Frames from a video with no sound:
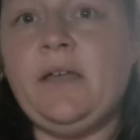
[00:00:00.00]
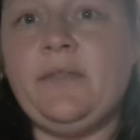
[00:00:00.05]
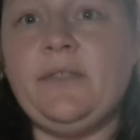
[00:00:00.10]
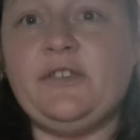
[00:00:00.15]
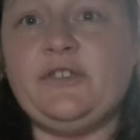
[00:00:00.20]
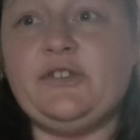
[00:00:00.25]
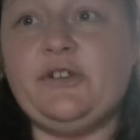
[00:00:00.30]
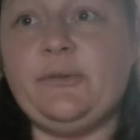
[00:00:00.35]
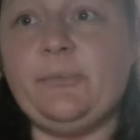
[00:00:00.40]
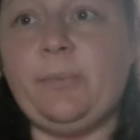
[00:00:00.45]

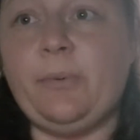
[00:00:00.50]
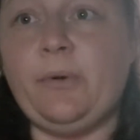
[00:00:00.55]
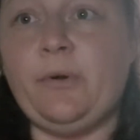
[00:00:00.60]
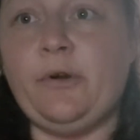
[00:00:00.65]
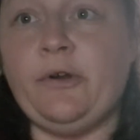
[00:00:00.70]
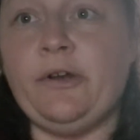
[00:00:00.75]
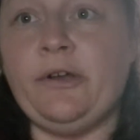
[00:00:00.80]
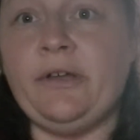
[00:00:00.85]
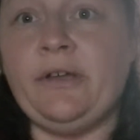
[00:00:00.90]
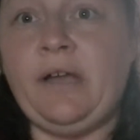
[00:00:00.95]
This little
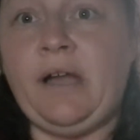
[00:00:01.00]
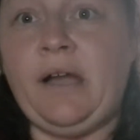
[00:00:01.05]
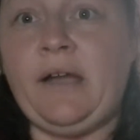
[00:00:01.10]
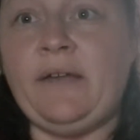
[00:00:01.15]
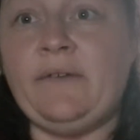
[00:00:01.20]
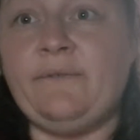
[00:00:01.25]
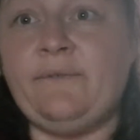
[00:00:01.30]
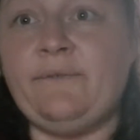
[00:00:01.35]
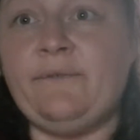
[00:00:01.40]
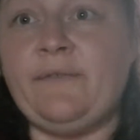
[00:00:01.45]
boy,
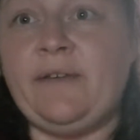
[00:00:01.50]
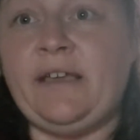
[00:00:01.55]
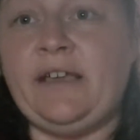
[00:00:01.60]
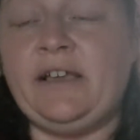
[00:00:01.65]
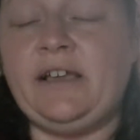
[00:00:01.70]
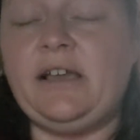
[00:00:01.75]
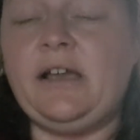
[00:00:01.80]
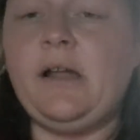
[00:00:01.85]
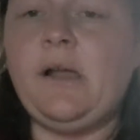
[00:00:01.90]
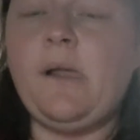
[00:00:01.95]
I
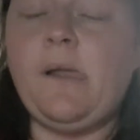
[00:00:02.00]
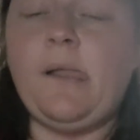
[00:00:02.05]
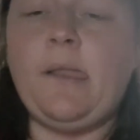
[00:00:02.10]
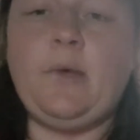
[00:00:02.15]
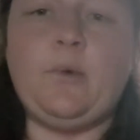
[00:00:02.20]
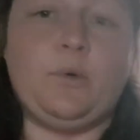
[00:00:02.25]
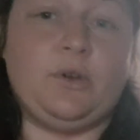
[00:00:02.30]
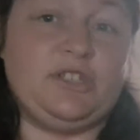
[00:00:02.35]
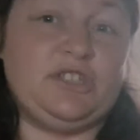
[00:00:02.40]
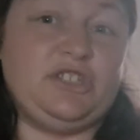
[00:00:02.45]
think,
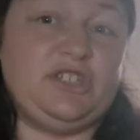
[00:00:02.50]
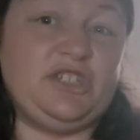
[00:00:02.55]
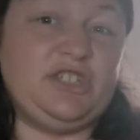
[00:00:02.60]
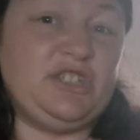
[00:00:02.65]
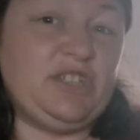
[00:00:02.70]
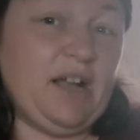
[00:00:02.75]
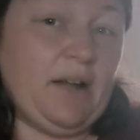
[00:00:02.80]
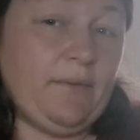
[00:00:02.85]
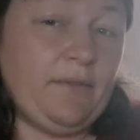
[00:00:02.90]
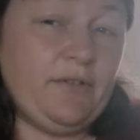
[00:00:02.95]
wasn't
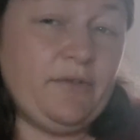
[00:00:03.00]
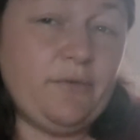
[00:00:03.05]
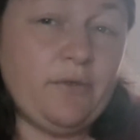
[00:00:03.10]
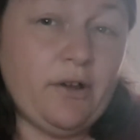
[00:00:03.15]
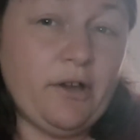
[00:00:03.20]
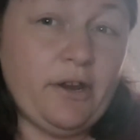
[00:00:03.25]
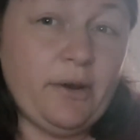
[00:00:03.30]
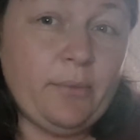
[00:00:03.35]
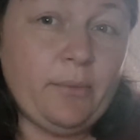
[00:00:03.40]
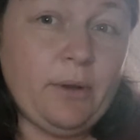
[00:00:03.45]
discovered
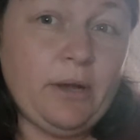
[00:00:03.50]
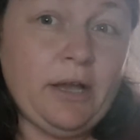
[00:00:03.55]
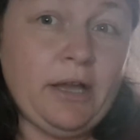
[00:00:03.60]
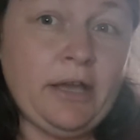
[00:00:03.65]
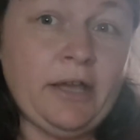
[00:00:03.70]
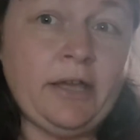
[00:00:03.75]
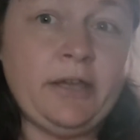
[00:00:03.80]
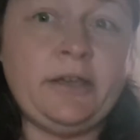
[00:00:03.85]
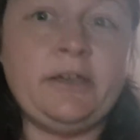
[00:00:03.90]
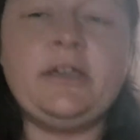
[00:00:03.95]
right
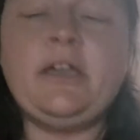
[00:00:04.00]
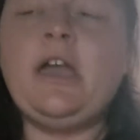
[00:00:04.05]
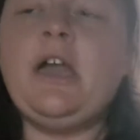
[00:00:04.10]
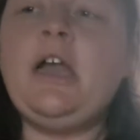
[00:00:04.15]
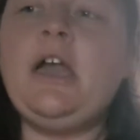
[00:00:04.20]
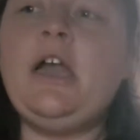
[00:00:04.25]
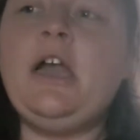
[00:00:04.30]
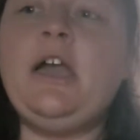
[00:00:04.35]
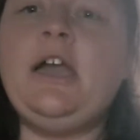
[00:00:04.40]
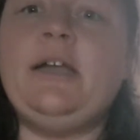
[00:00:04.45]
away.
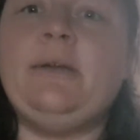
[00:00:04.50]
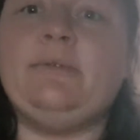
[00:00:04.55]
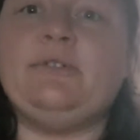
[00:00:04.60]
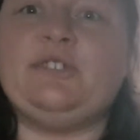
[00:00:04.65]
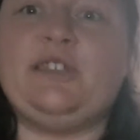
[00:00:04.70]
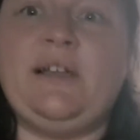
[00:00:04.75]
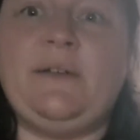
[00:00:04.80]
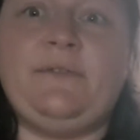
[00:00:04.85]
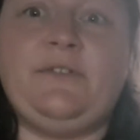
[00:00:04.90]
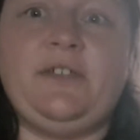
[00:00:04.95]
He
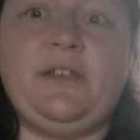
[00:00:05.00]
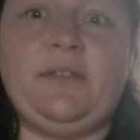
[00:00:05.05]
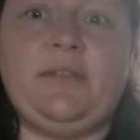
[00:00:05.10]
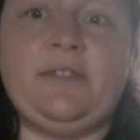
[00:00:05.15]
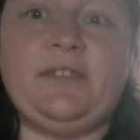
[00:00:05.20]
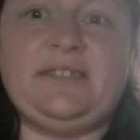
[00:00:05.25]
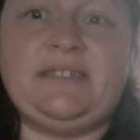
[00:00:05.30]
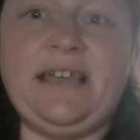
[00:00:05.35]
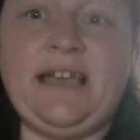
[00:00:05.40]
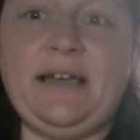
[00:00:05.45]
was left in
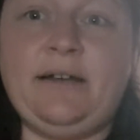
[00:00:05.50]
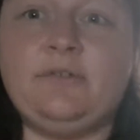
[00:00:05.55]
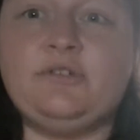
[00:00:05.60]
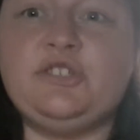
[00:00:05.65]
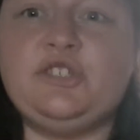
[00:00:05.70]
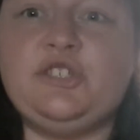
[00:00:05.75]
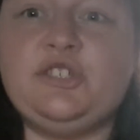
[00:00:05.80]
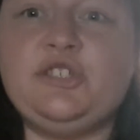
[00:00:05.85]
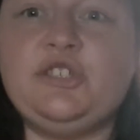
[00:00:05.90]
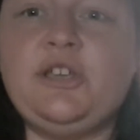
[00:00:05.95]
this
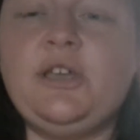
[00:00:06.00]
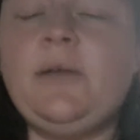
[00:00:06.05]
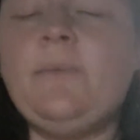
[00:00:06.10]
house.